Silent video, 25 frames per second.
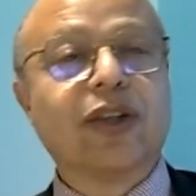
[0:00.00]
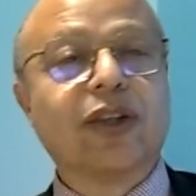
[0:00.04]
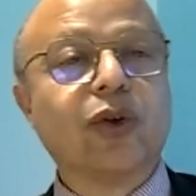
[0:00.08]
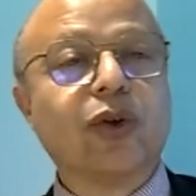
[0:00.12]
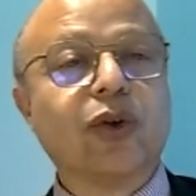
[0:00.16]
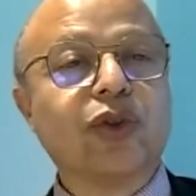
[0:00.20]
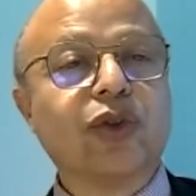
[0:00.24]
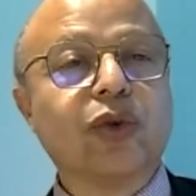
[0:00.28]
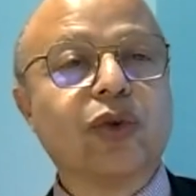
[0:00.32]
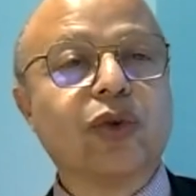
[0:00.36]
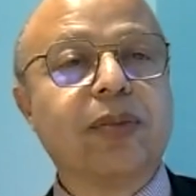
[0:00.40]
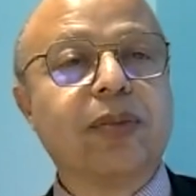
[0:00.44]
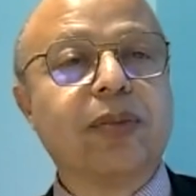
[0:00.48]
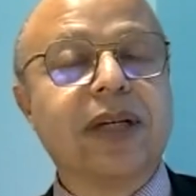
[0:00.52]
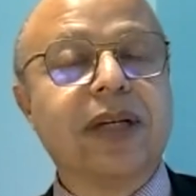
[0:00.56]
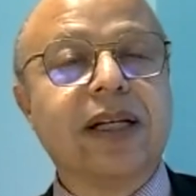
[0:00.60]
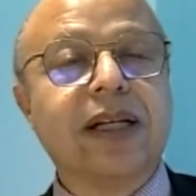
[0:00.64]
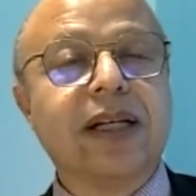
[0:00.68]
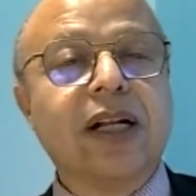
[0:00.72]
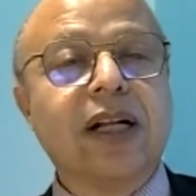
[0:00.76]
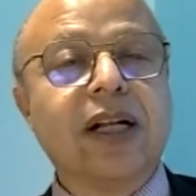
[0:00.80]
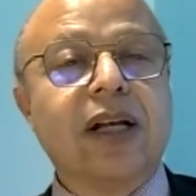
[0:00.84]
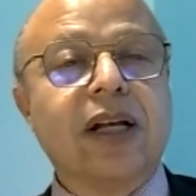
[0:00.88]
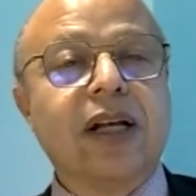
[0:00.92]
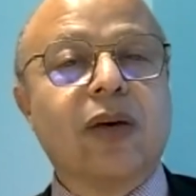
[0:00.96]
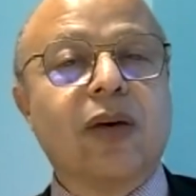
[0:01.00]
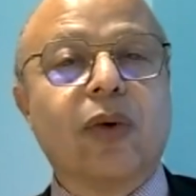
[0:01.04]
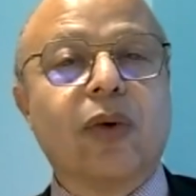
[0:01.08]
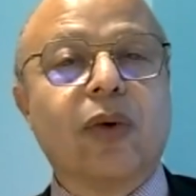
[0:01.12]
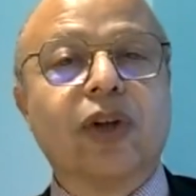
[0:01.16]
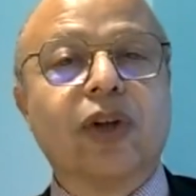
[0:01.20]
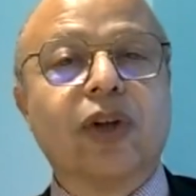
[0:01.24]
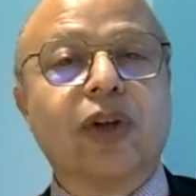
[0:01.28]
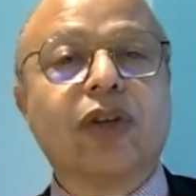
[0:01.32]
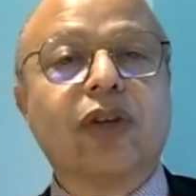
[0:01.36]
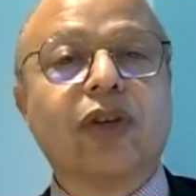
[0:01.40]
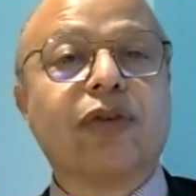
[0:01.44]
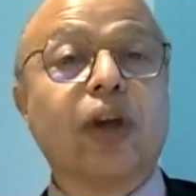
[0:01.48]
also be
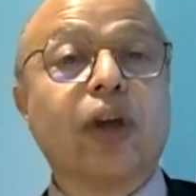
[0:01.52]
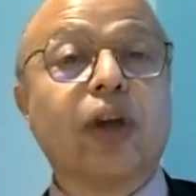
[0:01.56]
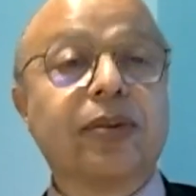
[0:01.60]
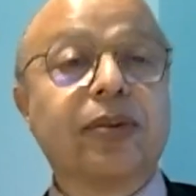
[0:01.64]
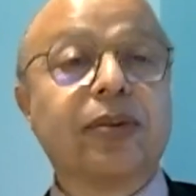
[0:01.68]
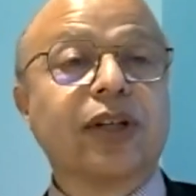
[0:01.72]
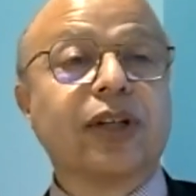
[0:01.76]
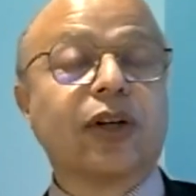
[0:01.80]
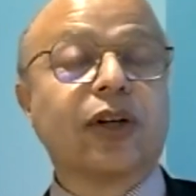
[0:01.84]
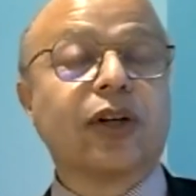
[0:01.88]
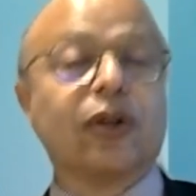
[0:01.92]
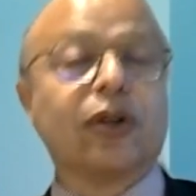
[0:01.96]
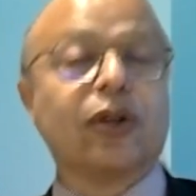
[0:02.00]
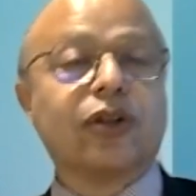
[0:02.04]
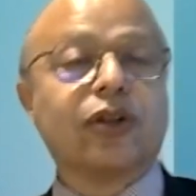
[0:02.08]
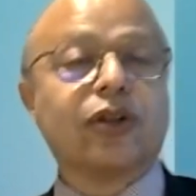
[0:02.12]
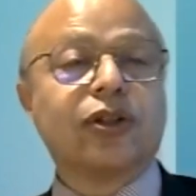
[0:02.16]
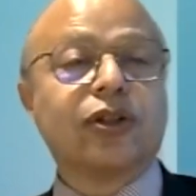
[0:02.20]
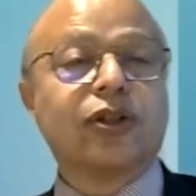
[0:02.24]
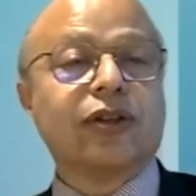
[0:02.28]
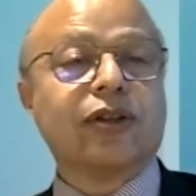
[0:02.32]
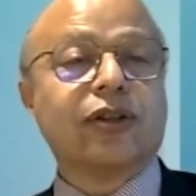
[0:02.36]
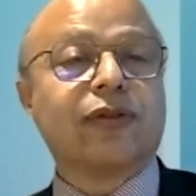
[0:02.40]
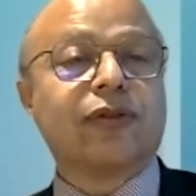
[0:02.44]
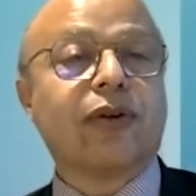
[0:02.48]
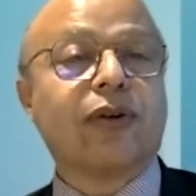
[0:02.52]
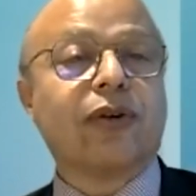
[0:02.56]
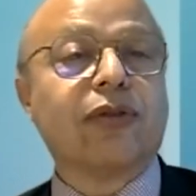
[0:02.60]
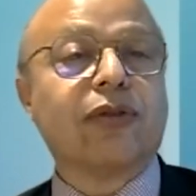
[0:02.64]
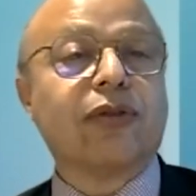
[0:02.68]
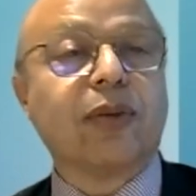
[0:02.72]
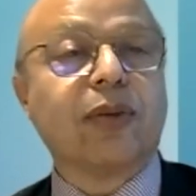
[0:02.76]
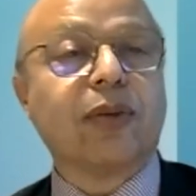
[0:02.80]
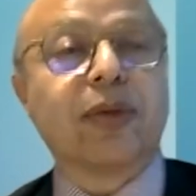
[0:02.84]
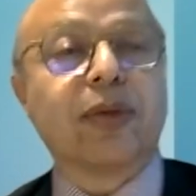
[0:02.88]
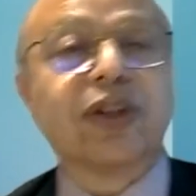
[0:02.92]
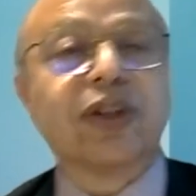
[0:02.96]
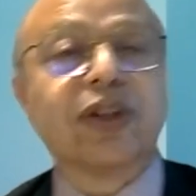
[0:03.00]
one of the obstacles for
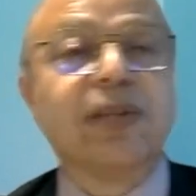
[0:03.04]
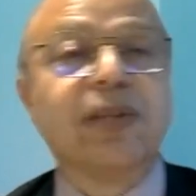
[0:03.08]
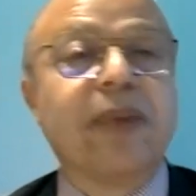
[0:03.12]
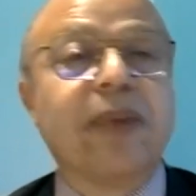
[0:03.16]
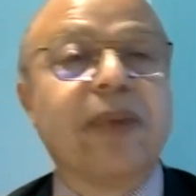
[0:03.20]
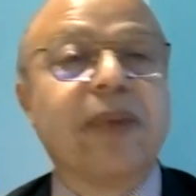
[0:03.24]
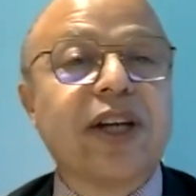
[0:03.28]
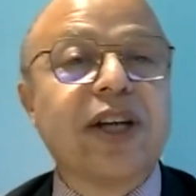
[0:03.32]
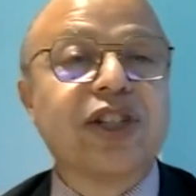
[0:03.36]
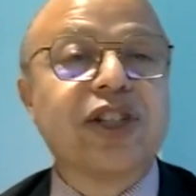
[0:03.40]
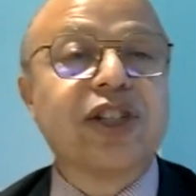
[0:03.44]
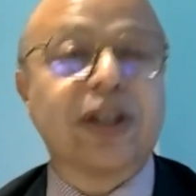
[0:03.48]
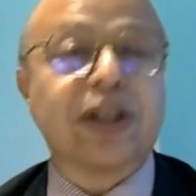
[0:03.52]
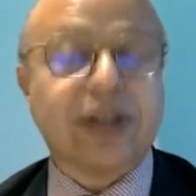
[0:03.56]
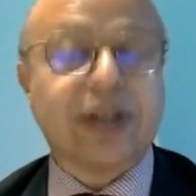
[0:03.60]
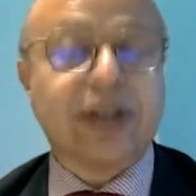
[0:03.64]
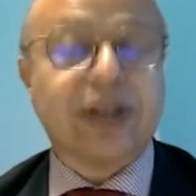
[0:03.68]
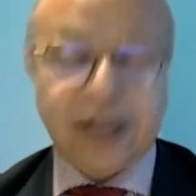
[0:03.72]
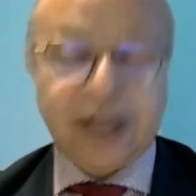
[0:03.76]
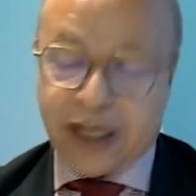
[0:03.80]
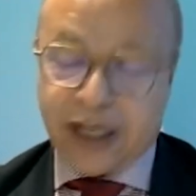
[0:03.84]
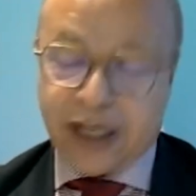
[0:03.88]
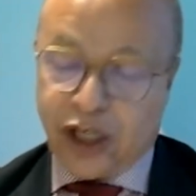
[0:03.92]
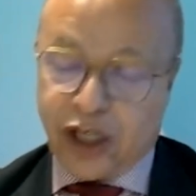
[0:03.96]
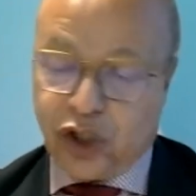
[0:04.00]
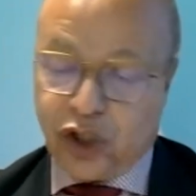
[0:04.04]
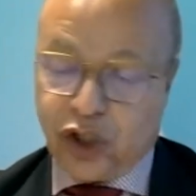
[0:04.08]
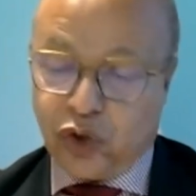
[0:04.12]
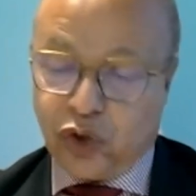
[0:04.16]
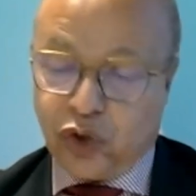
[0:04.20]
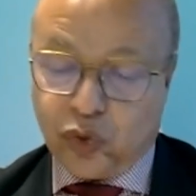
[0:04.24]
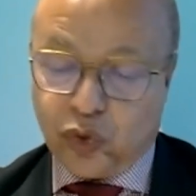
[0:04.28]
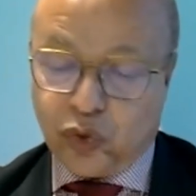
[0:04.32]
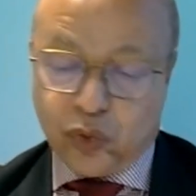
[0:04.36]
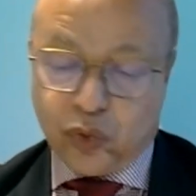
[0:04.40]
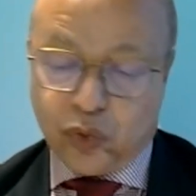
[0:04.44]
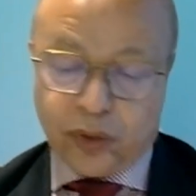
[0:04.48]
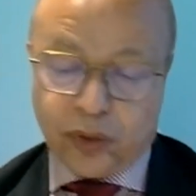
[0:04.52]
their participation
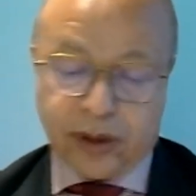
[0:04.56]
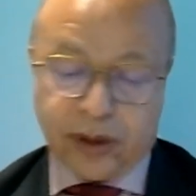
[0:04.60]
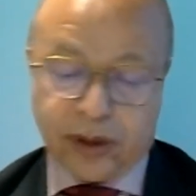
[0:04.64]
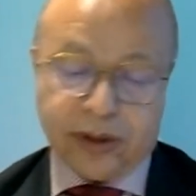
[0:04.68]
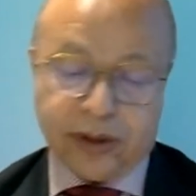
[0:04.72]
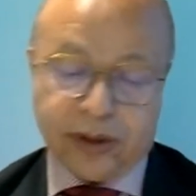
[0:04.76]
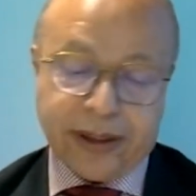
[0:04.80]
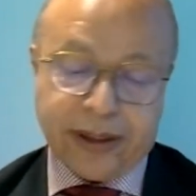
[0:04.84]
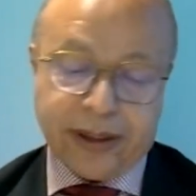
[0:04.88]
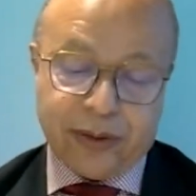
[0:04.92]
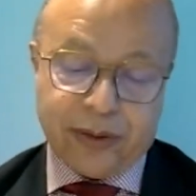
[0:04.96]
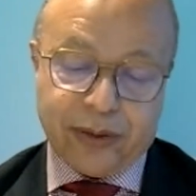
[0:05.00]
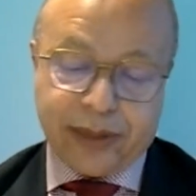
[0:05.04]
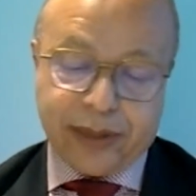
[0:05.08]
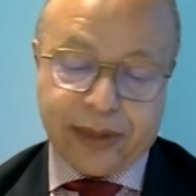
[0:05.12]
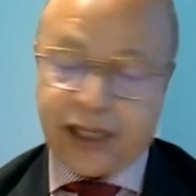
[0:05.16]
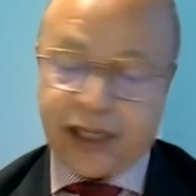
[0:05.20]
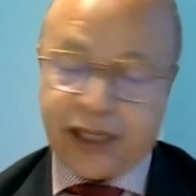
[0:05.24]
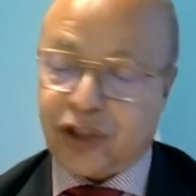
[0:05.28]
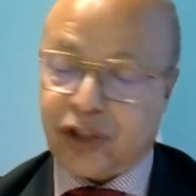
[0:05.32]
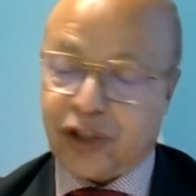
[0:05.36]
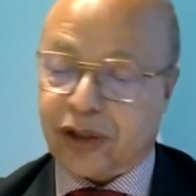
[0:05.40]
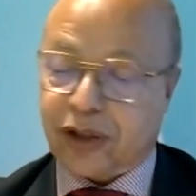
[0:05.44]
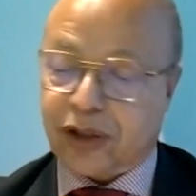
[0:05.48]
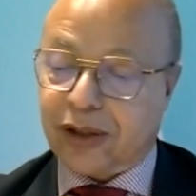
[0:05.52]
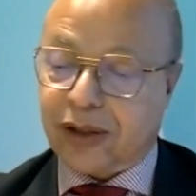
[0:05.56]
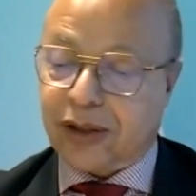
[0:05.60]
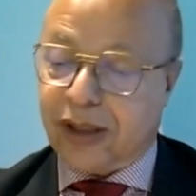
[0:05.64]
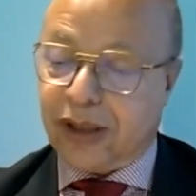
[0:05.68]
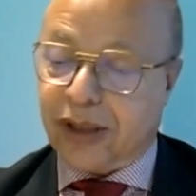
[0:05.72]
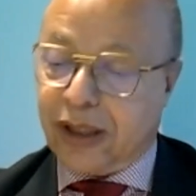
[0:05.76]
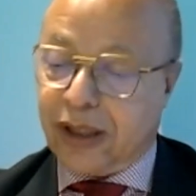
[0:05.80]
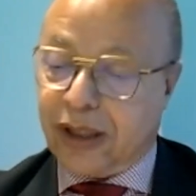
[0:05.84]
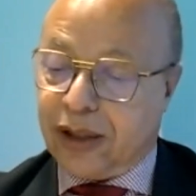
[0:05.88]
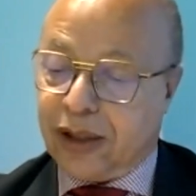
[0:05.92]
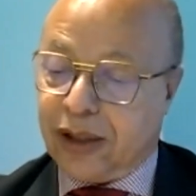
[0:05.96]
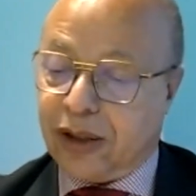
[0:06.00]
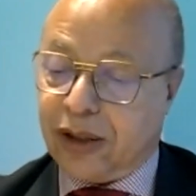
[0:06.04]
to education
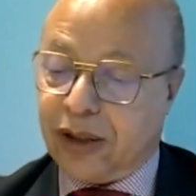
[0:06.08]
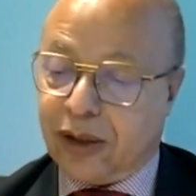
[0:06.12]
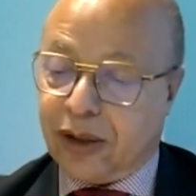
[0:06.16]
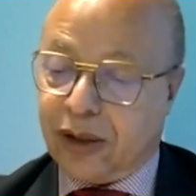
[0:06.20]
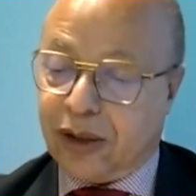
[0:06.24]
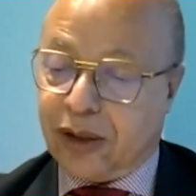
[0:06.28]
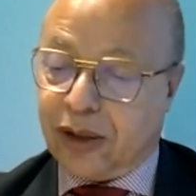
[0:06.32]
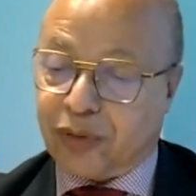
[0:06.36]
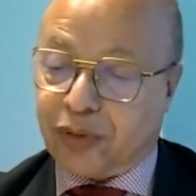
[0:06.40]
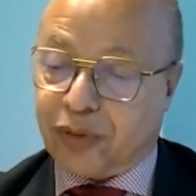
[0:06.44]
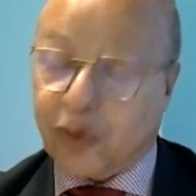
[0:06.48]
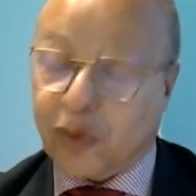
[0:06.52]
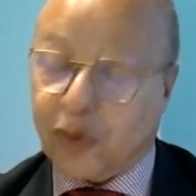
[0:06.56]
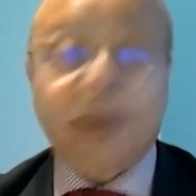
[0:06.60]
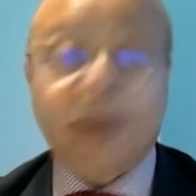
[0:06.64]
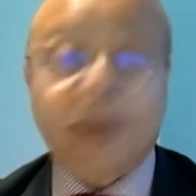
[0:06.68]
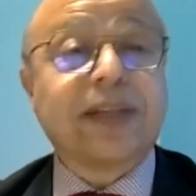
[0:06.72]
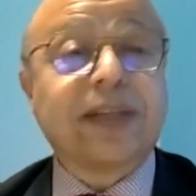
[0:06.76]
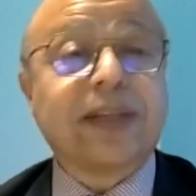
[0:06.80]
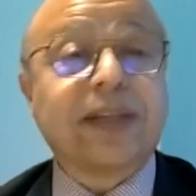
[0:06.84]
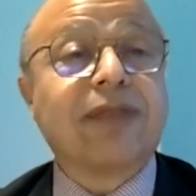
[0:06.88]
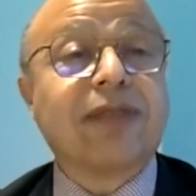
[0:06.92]
programs.